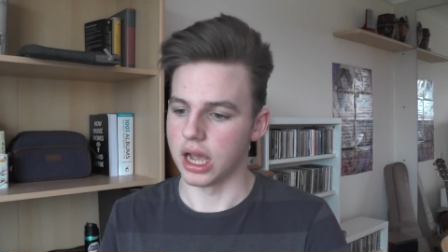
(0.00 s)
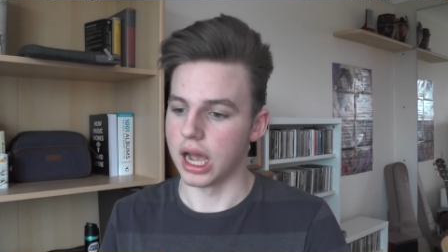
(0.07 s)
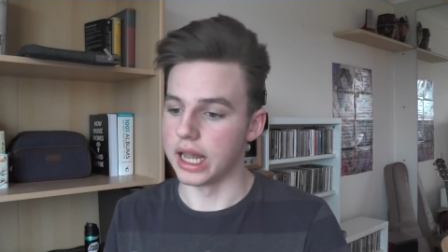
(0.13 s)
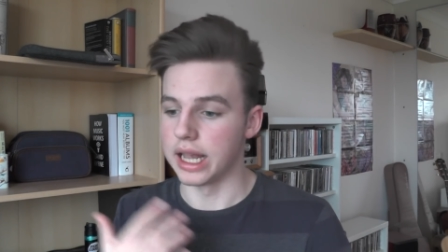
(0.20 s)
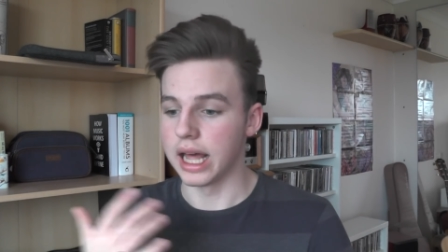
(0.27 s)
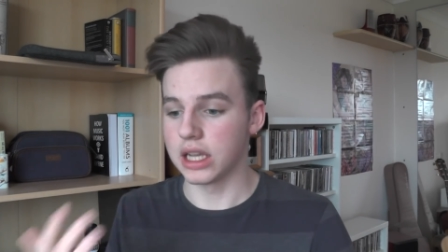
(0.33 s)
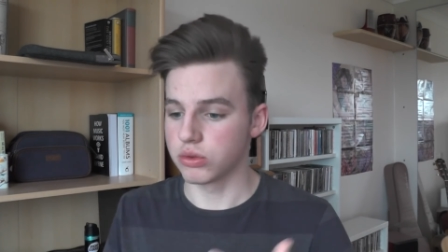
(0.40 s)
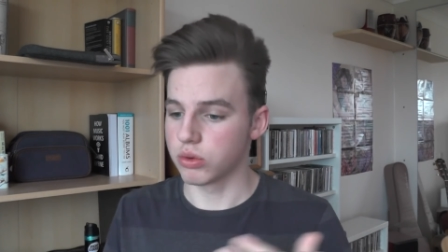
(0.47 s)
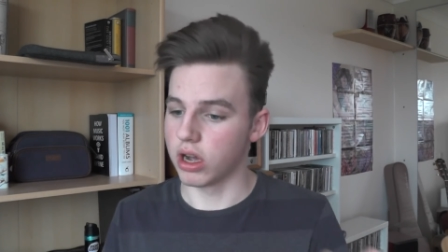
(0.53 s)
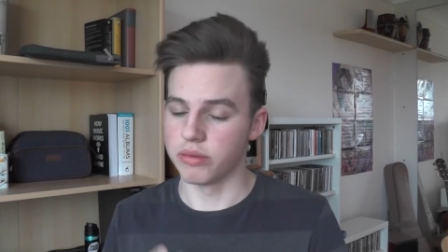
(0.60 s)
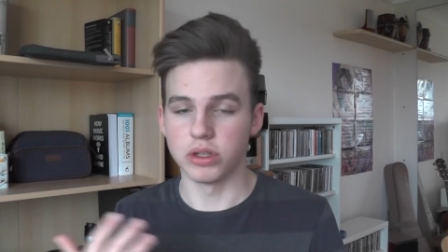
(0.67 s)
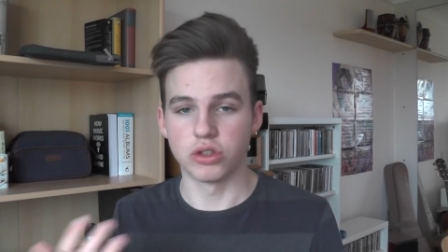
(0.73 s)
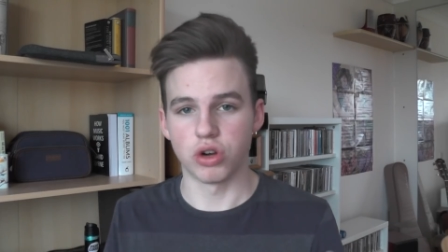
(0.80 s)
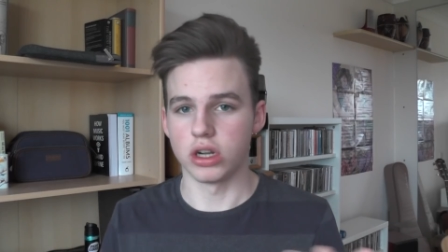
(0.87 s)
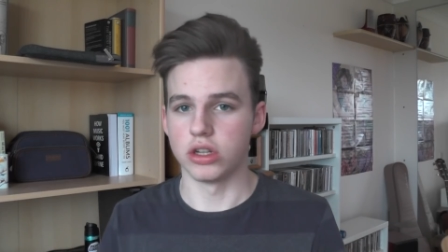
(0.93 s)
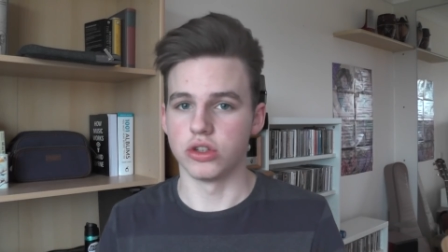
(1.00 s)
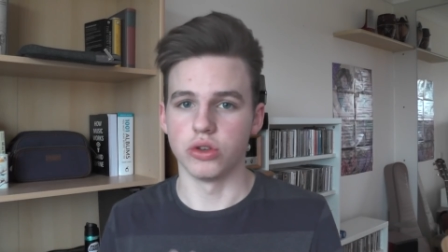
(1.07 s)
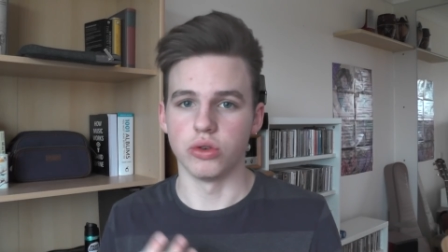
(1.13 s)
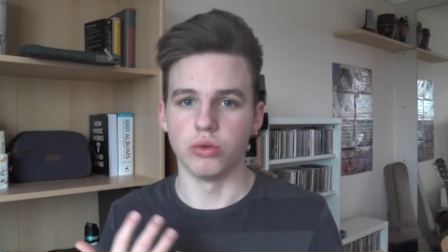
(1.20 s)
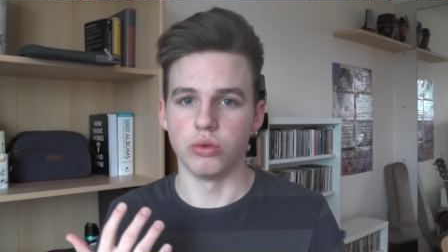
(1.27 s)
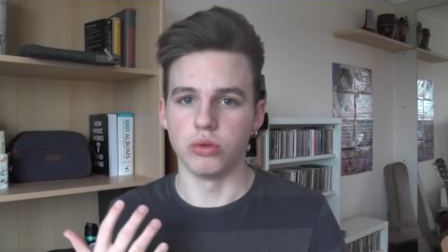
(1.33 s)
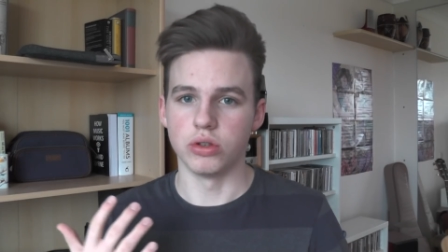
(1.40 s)
and that's what I've been trying to
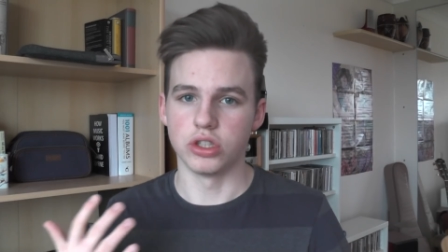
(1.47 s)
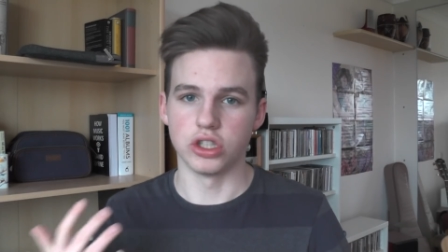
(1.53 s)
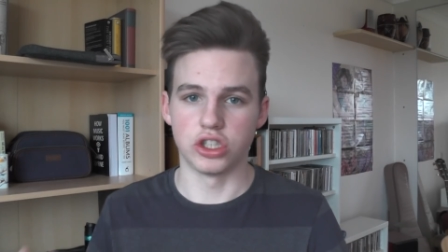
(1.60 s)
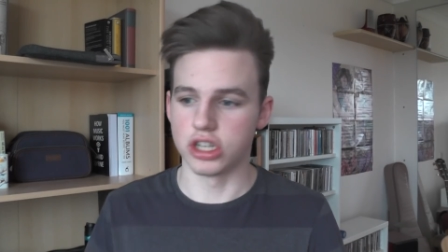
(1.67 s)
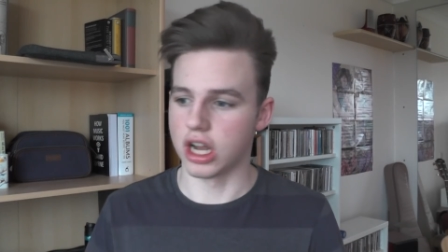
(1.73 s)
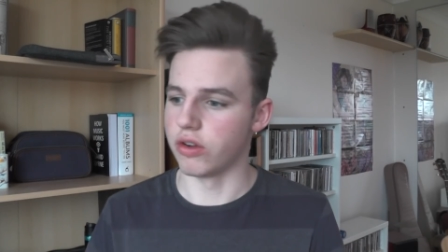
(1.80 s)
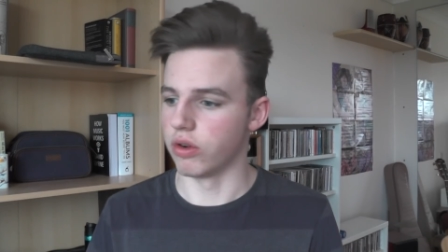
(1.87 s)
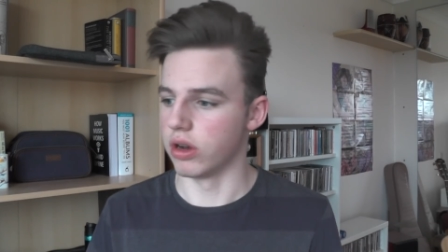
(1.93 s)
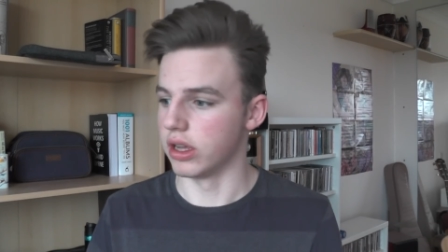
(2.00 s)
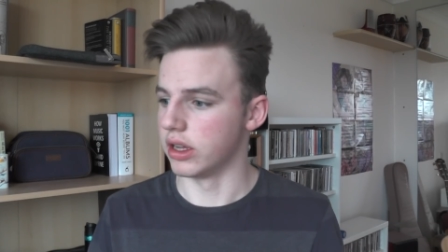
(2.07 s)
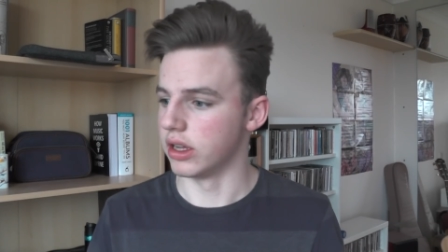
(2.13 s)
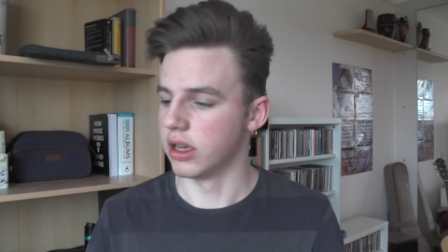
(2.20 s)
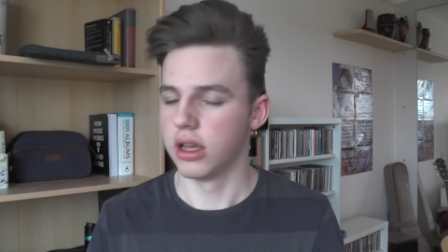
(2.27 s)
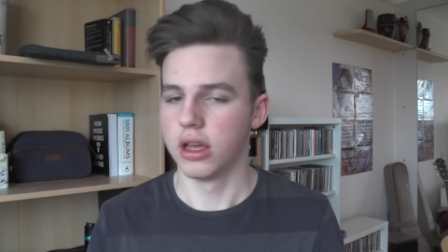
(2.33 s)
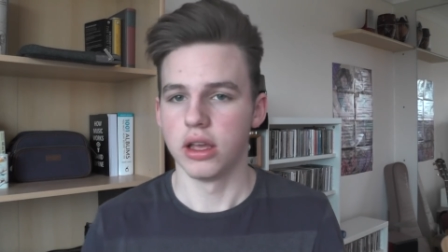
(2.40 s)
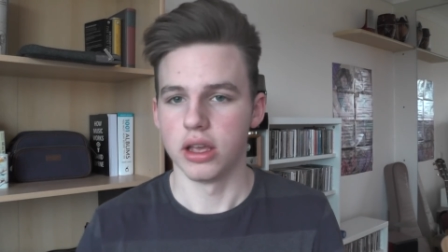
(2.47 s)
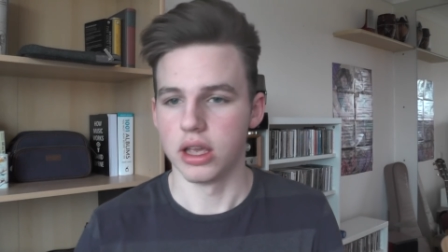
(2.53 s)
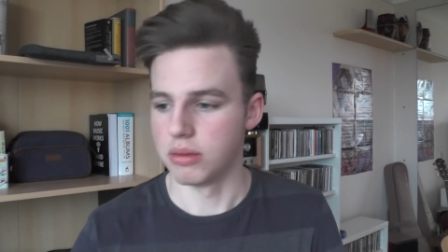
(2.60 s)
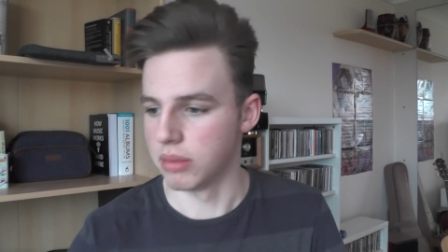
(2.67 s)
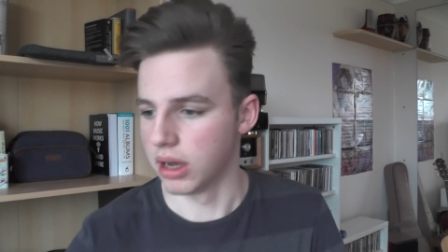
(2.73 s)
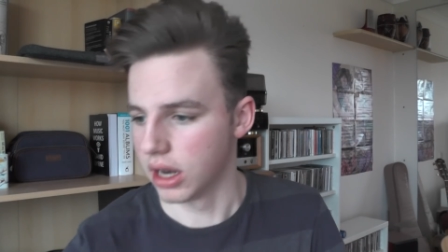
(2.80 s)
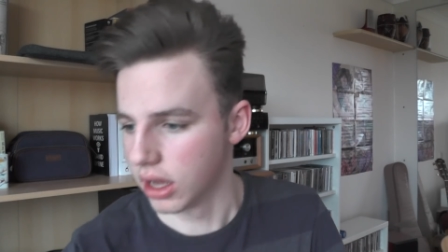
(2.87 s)
do just generally in my